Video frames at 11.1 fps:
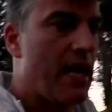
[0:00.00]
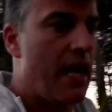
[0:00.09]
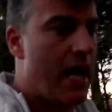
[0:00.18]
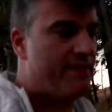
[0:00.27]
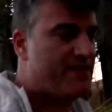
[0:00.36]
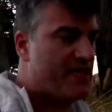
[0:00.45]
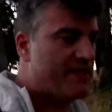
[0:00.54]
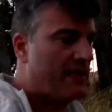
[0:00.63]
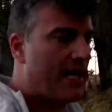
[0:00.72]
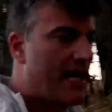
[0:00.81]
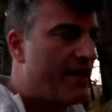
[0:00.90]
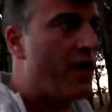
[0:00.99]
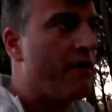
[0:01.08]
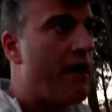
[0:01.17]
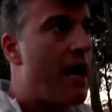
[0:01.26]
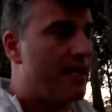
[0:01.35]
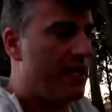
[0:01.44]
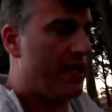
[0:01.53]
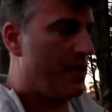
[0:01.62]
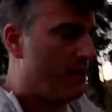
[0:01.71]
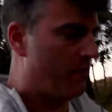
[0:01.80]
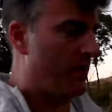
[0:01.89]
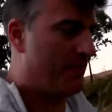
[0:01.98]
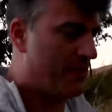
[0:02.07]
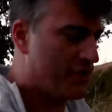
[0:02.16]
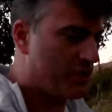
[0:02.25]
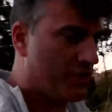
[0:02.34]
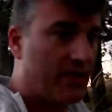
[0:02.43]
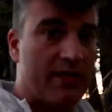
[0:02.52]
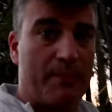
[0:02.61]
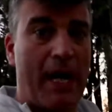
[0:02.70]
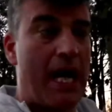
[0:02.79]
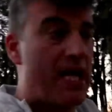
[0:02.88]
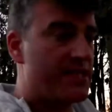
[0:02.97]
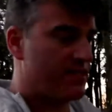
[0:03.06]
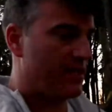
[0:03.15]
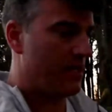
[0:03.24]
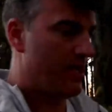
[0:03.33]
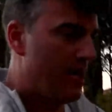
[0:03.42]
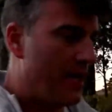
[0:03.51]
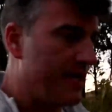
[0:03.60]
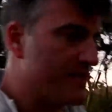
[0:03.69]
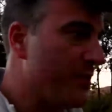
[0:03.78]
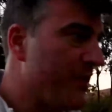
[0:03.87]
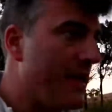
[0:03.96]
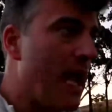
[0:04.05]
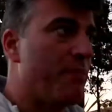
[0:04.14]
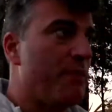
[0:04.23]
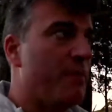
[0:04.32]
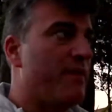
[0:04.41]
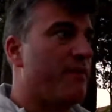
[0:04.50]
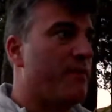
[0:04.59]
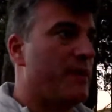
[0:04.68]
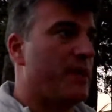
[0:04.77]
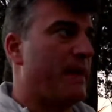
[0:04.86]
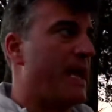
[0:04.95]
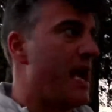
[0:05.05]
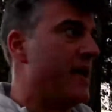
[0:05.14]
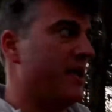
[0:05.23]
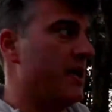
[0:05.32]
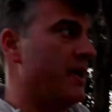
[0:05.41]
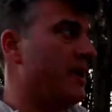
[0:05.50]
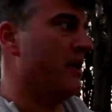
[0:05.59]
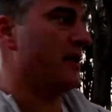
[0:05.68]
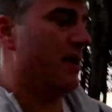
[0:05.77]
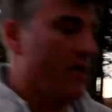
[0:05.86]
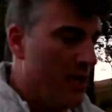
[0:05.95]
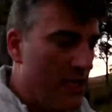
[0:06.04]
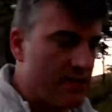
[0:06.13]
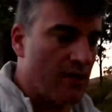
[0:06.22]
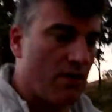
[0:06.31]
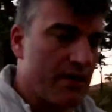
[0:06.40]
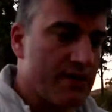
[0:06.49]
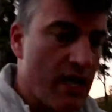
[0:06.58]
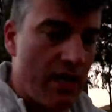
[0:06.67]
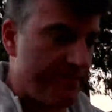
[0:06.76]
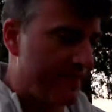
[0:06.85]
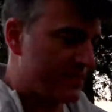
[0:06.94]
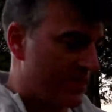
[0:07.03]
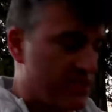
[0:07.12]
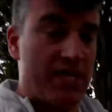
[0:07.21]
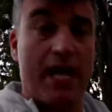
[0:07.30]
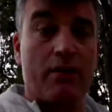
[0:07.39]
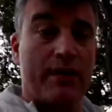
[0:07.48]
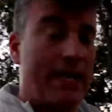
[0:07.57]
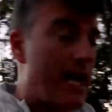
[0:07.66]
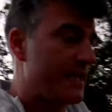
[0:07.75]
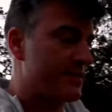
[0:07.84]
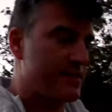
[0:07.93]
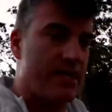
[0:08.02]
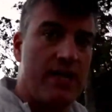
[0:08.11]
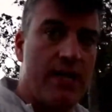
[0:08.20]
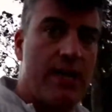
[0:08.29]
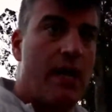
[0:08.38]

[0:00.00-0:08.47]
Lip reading: yeah, I have seen the landowner out here while I've been shooting in the past, and he's more than happy for me to be out here, as long as I obviously shut all the gates